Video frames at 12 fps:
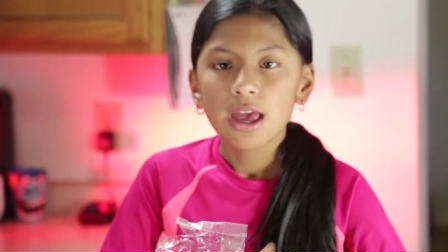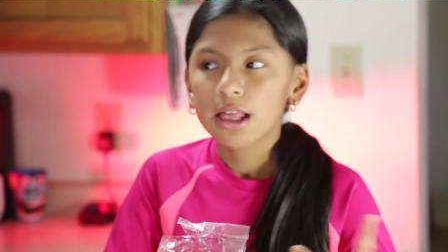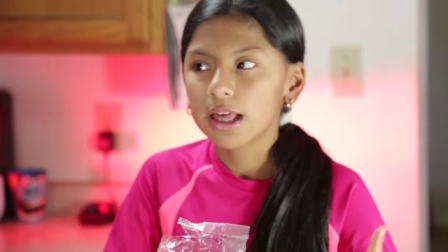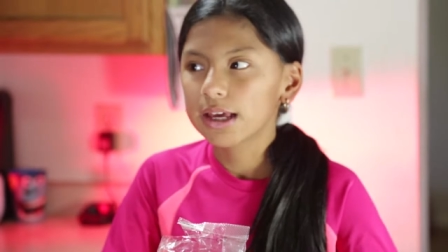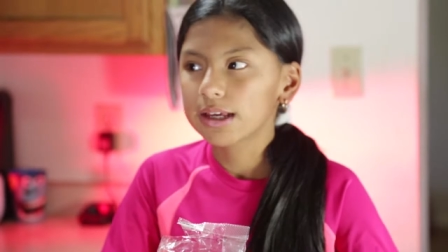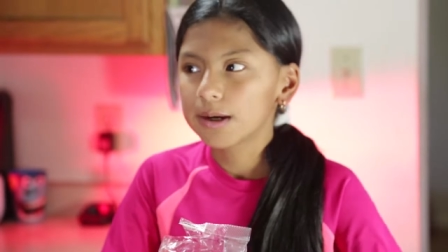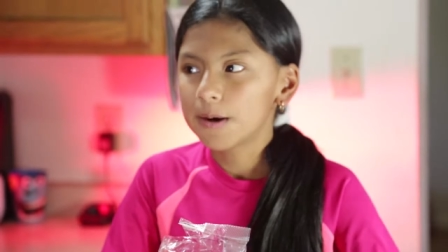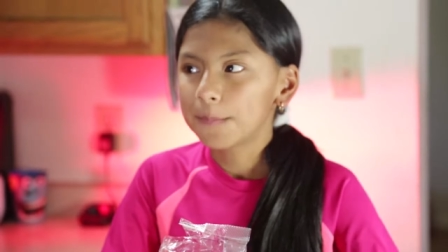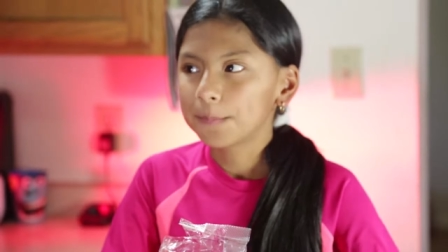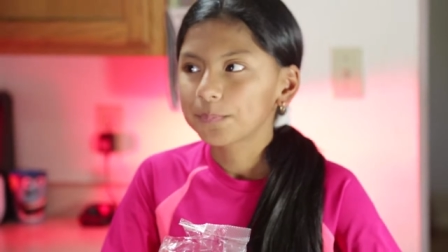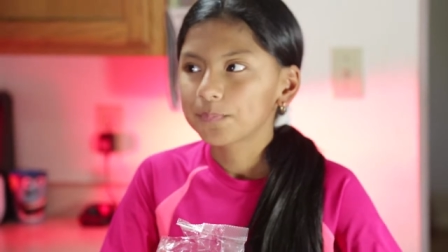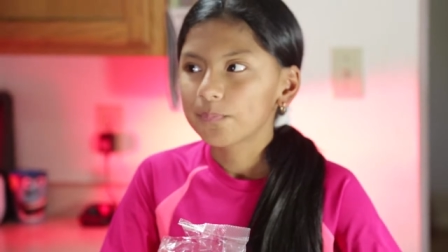Like
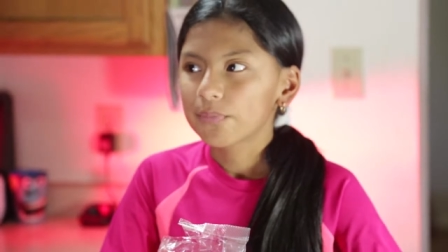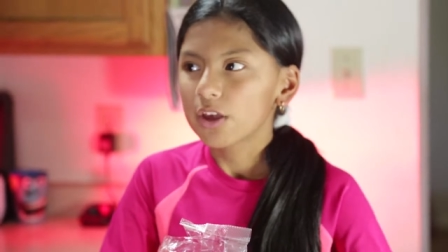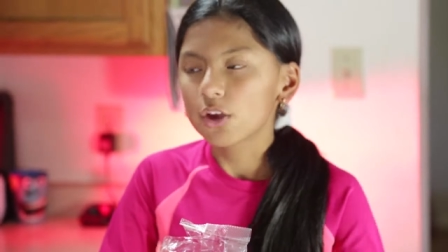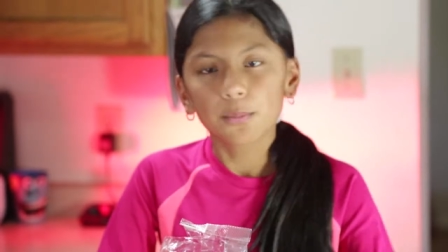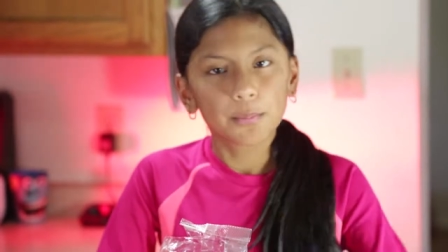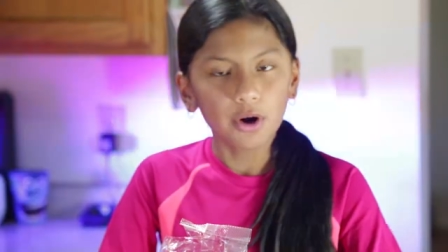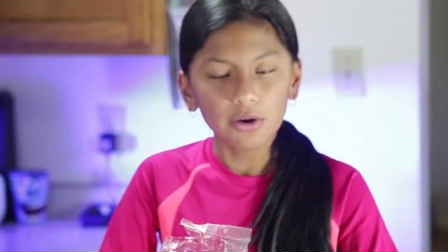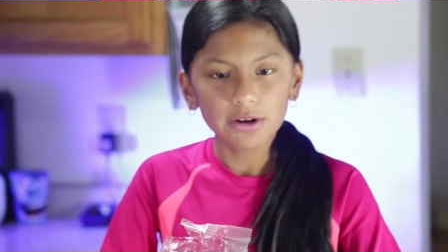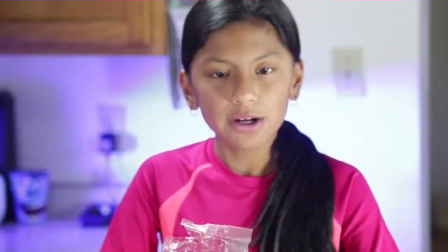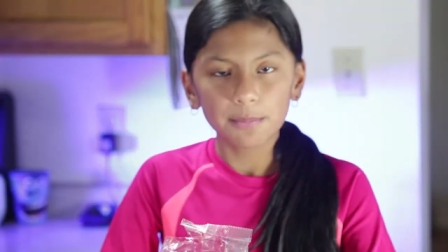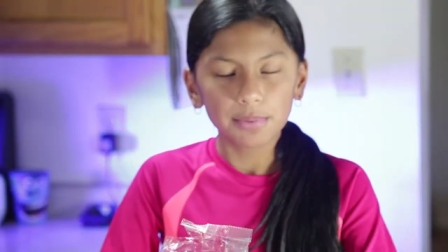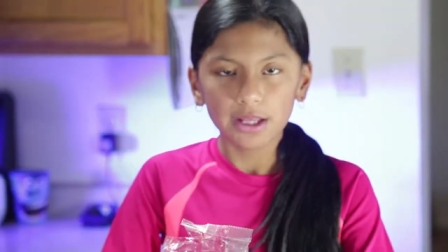you
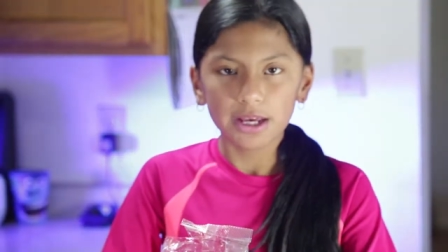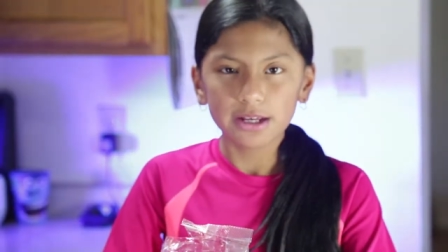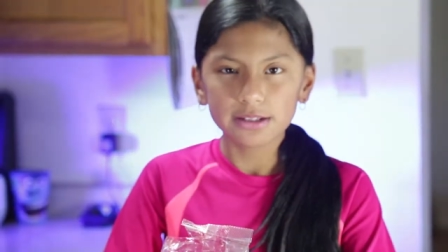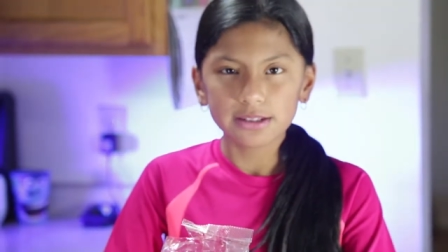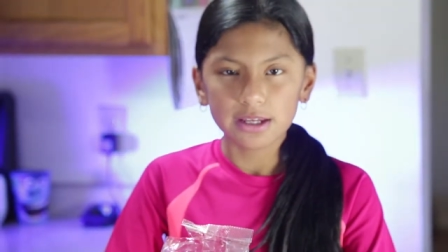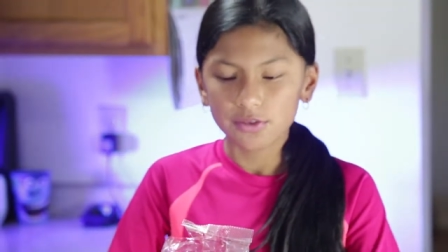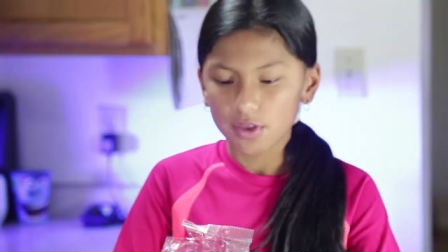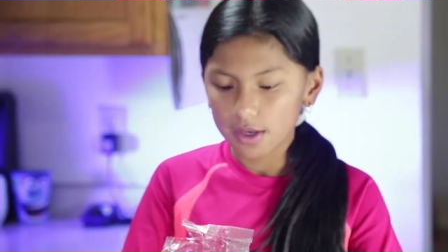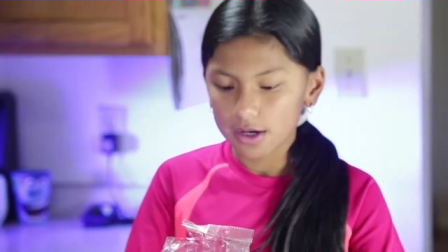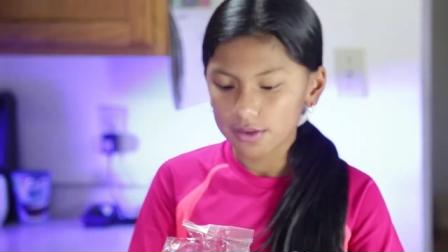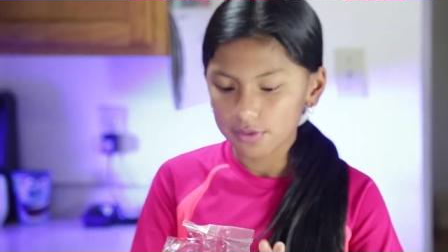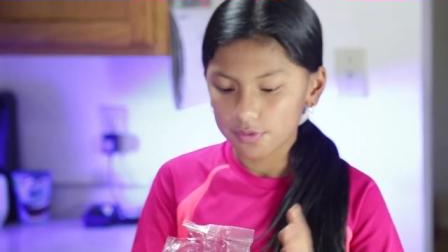bury a plant and
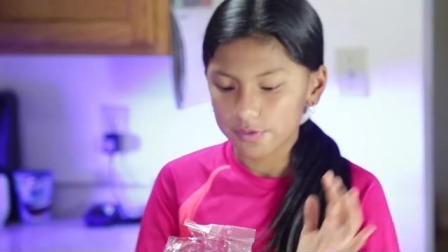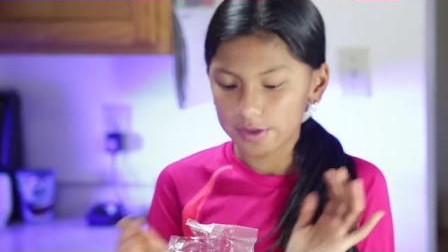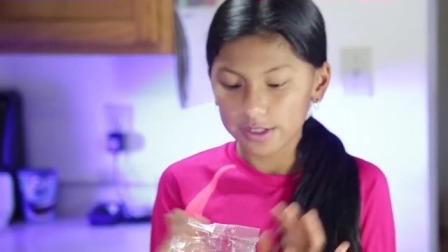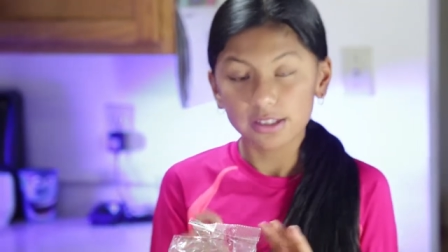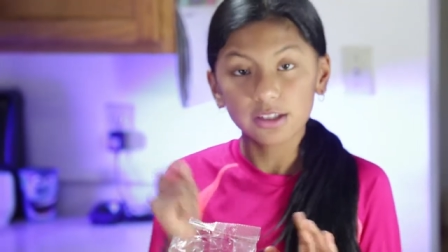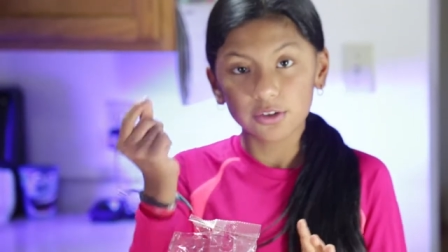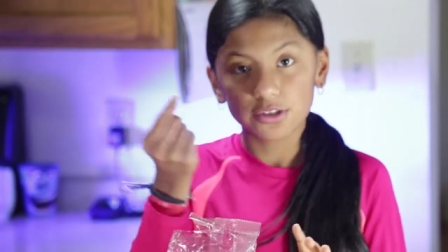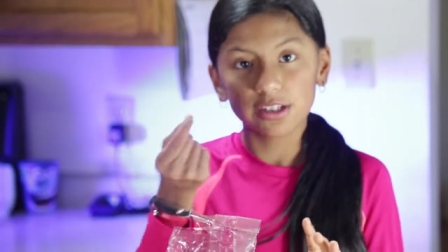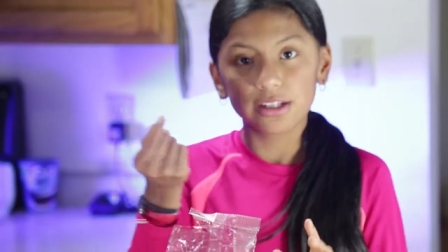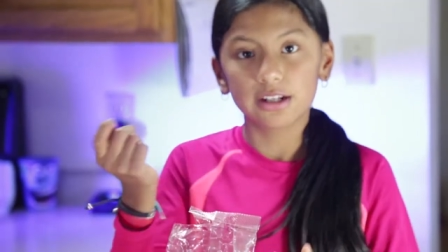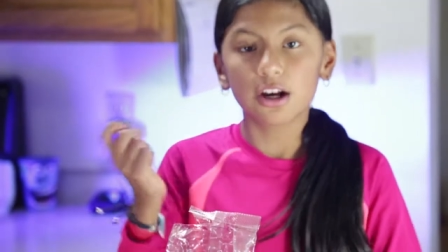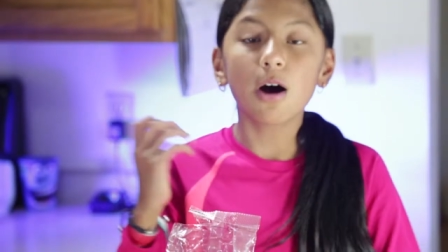then this little
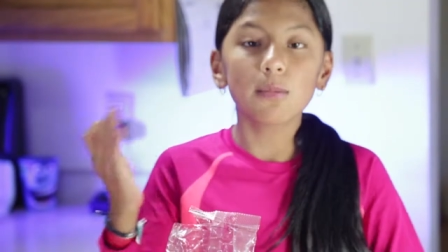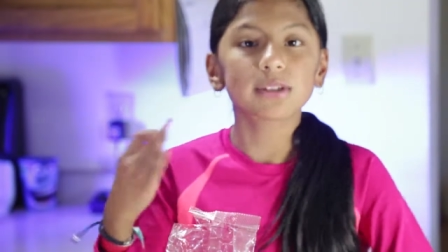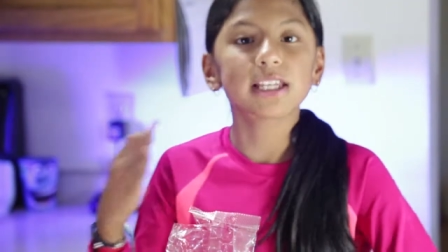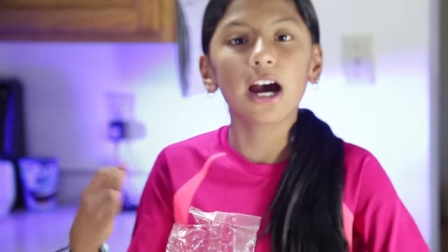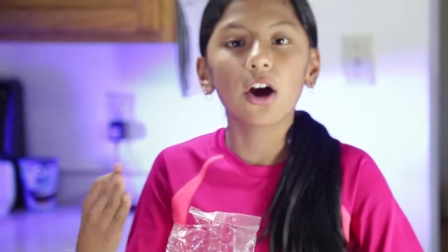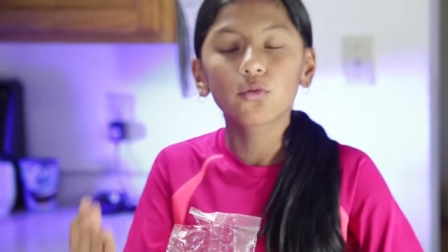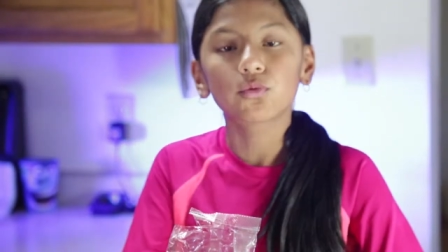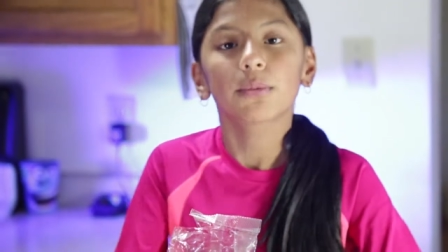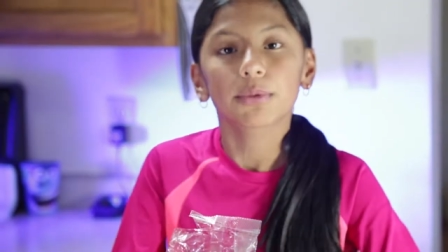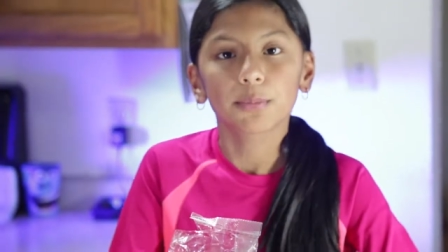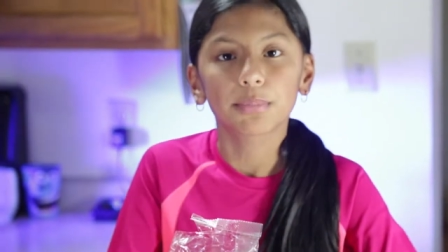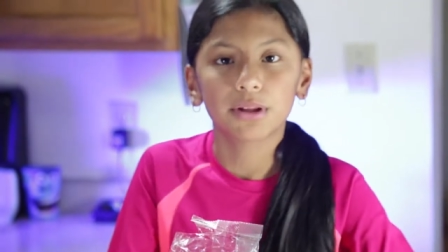seed comes out
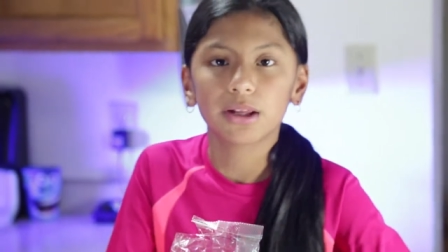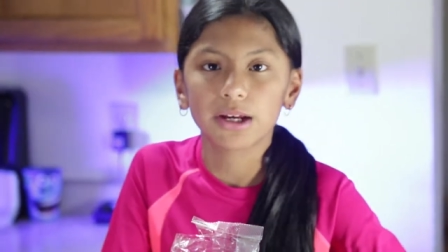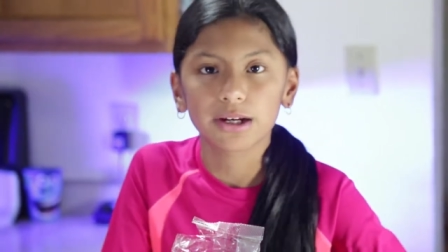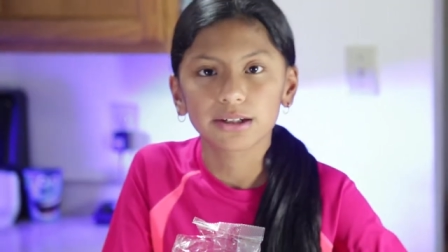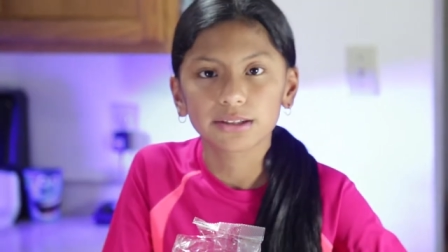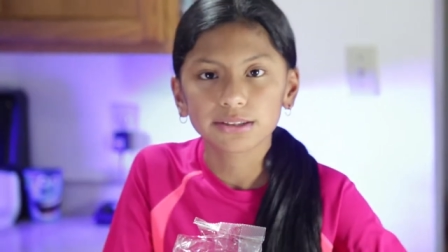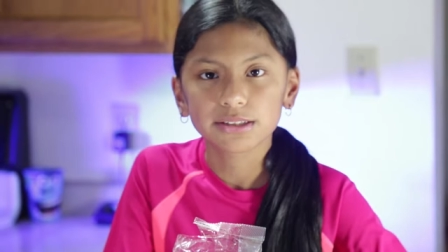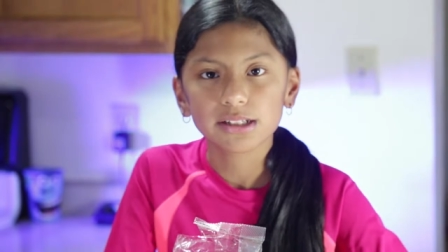from the plant.